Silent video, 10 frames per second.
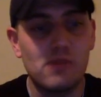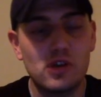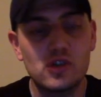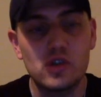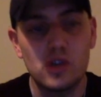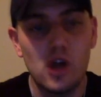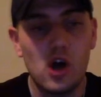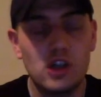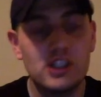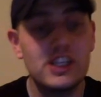of martial
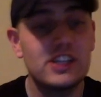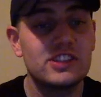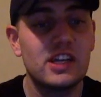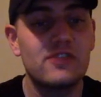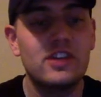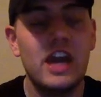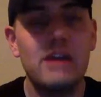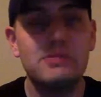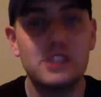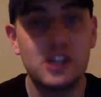law to the extent of
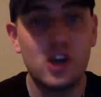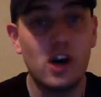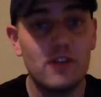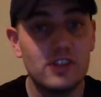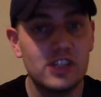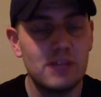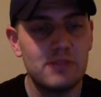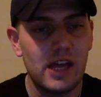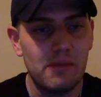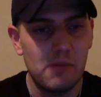camps and coffins.
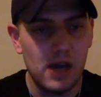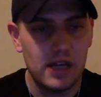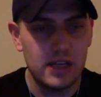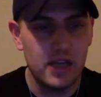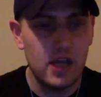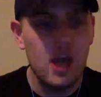Keep that in mind.